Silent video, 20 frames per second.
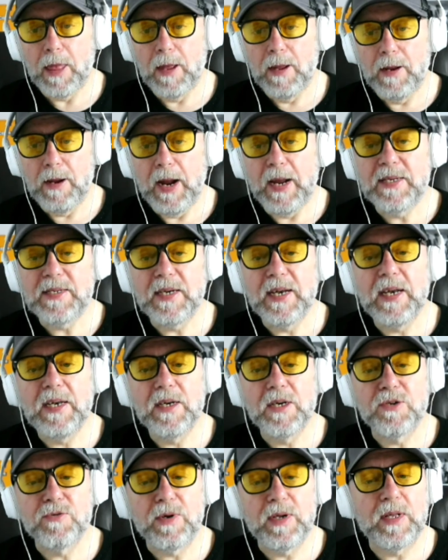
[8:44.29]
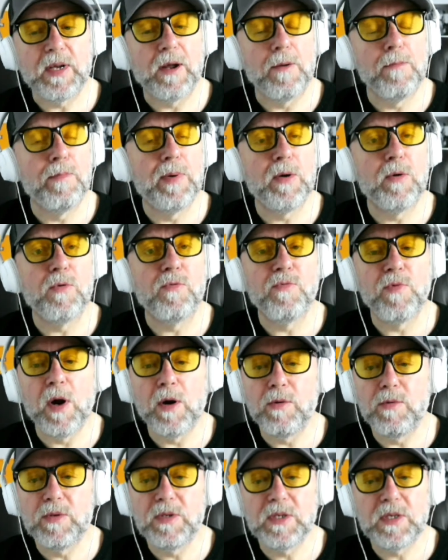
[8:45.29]
It's an industry that can build
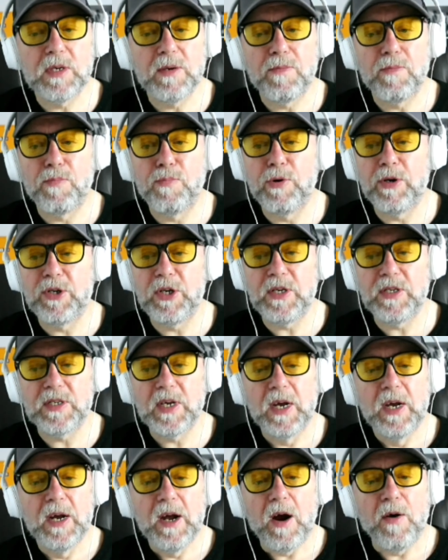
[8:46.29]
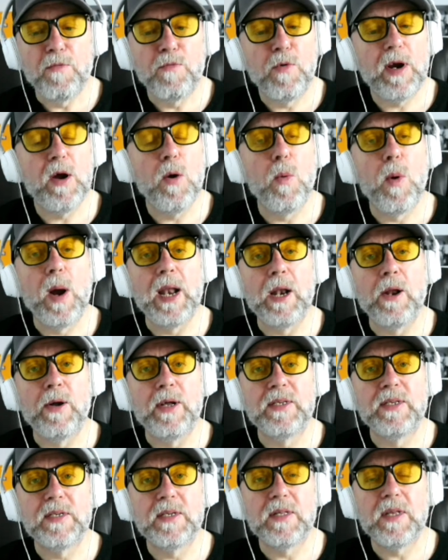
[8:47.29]
roads, bridges and railway
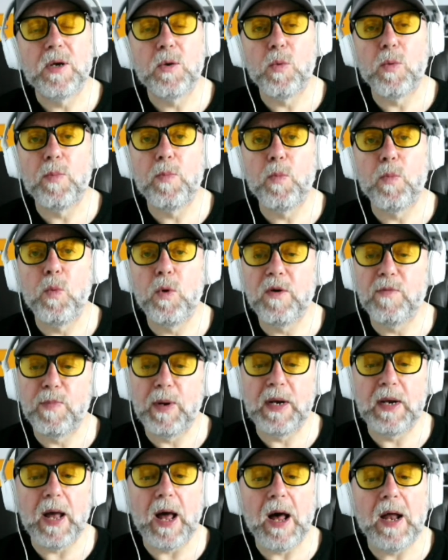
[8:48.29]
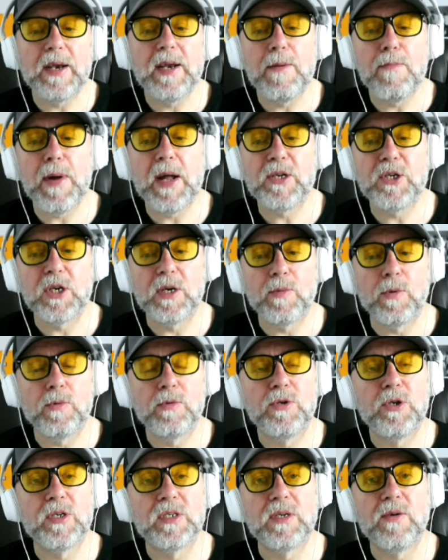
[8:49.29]
lines that would have been unimaginable
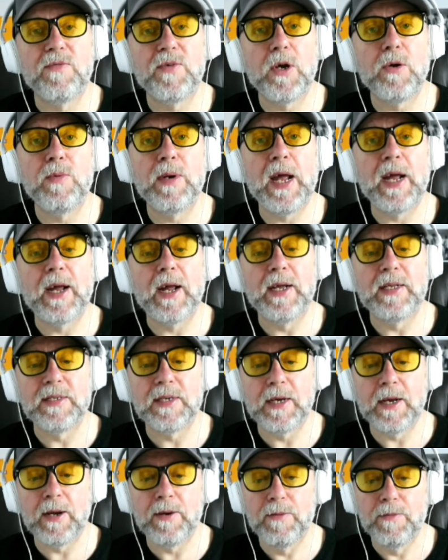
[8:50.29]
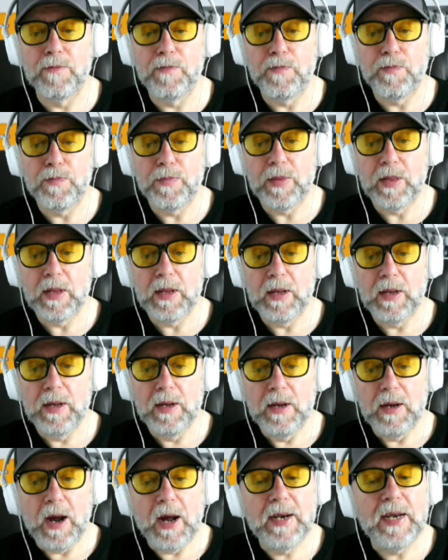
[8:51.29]
just a few decades ago.
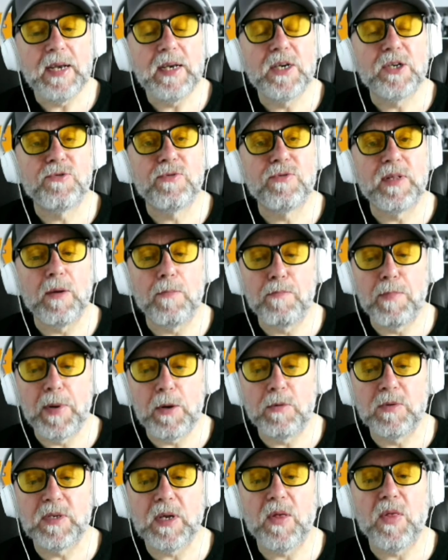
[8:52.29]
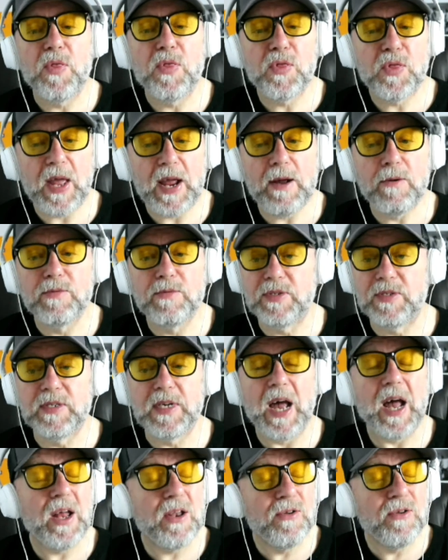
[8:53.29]
An industry that builds thousands,
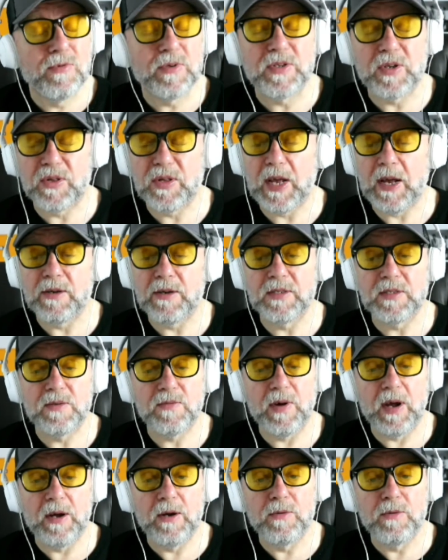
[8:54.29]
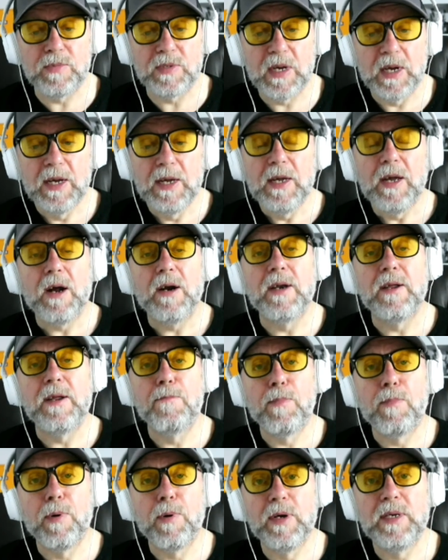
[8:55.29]
hundreds of thousands of homes and
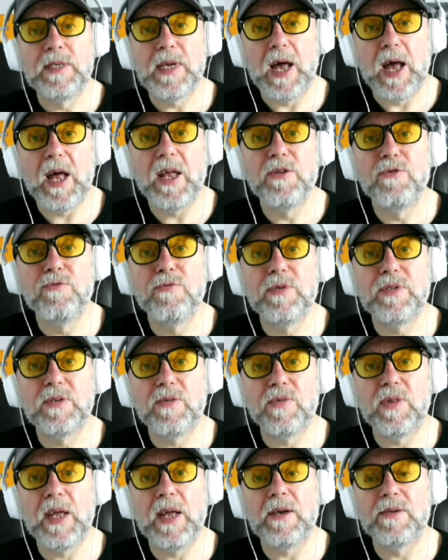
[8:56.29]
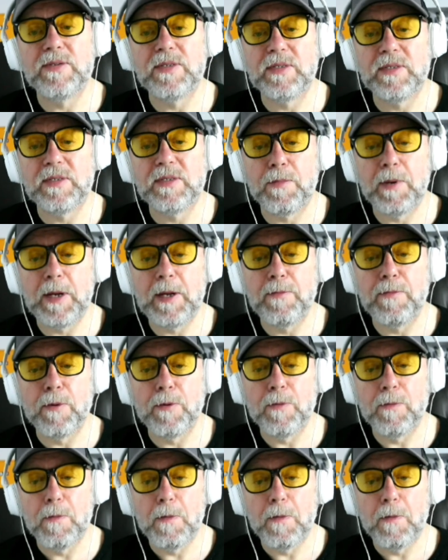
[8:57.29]
employs hundreds of thousands of people.